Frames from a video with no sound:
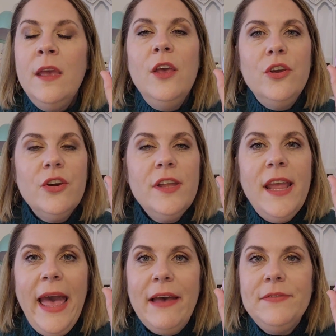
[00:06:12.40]
You're going to
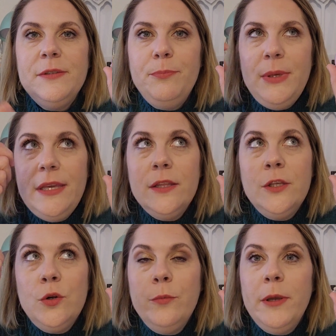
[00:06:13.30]
have to be a
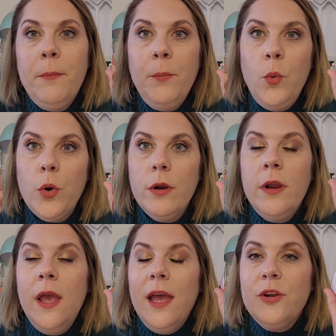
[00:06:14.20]
little bit more
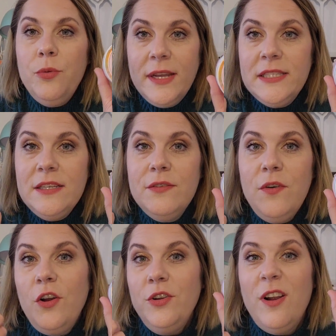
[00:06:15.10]
aggressive
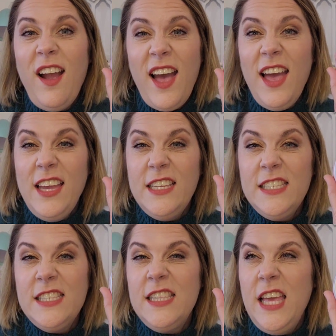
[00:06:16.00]
on your
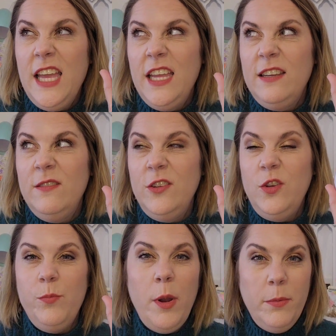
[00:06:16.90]
eyes than
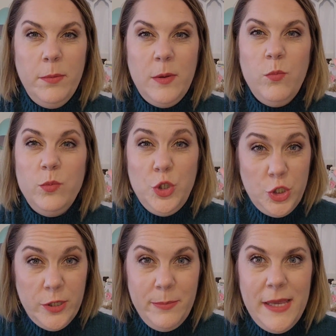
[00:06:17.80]
you probably
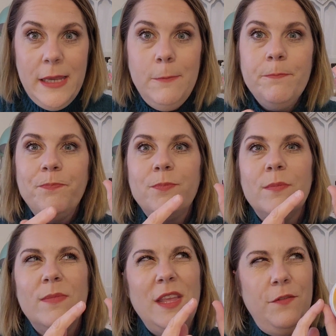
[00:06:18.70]
should be
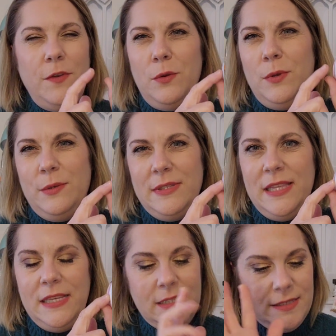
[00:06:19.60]
if you use
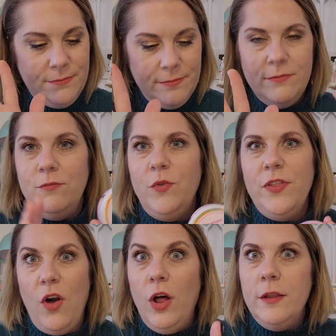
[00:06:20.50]
this with
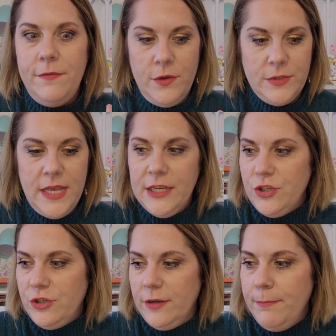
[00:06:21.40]
all of those
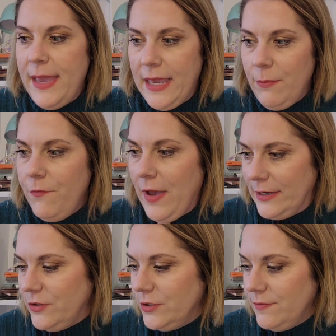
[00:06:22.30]
extra makeup
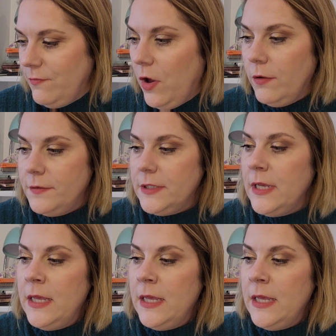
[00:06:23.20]
factors involved.